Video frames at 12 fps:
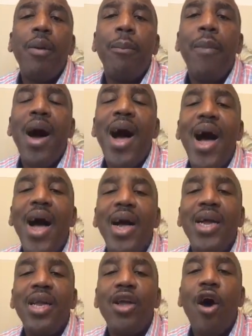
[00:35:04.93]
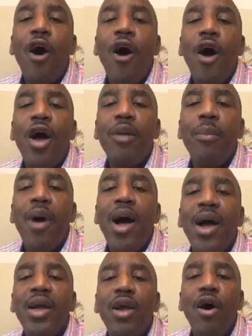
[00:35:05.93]
My God,
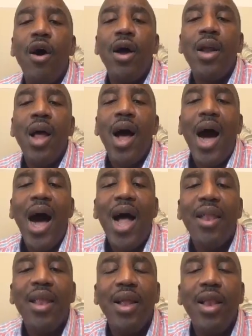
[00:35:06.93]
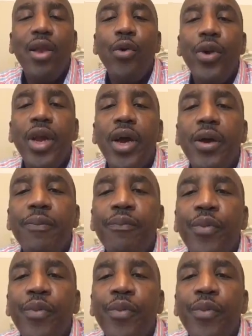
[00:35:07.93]
my God. Hallelujah.